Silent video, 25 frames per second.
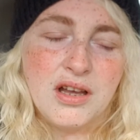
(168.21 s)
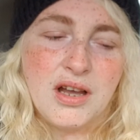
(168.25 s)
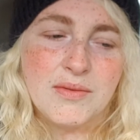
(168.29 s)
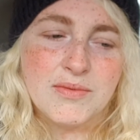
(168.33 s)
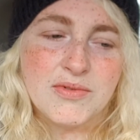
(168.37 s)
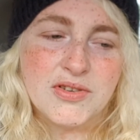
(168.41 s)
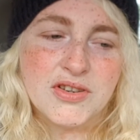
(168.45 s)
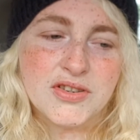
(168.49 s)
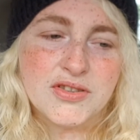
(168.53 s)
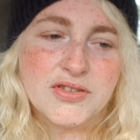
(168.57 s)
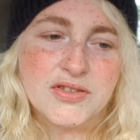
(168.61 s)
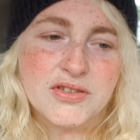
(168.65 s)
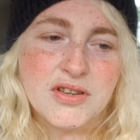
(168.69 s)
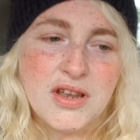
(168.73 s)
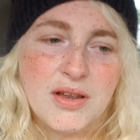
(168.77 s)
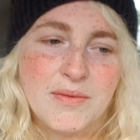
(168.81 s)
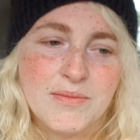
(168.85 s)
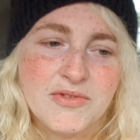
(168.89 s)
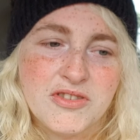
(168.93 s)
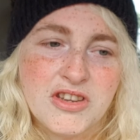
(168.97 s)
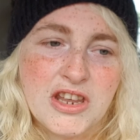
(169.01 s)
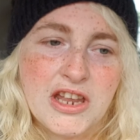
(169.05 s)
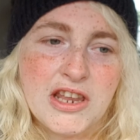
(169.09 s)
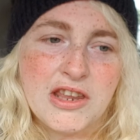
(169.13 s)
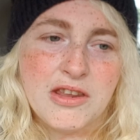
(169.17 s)
I'm
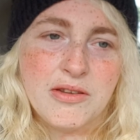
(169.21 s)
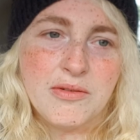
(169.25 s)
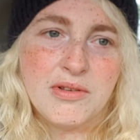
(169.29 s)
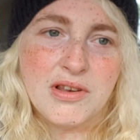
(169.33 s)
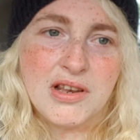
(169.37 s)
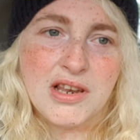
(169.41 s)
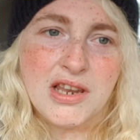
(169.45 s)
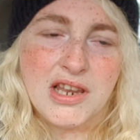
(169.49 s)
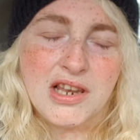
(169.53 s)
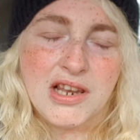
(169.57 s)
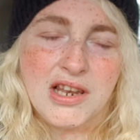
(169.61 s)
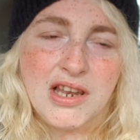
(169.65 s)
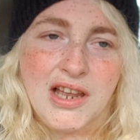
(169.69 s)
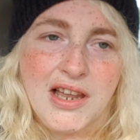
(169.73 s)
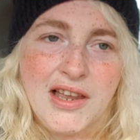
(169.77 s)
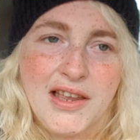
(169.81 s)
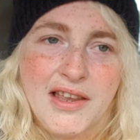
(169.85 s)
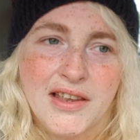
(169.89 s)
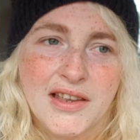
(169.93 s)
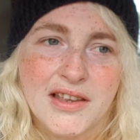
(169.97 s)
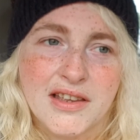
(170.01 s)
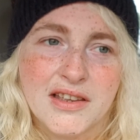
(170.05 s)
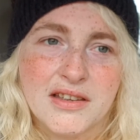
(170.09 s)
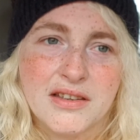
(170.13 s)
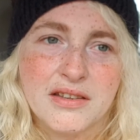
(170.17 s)
genuinely
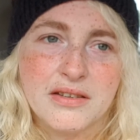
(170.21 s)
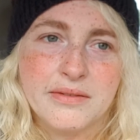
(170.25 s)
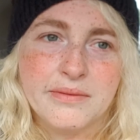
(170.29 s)
like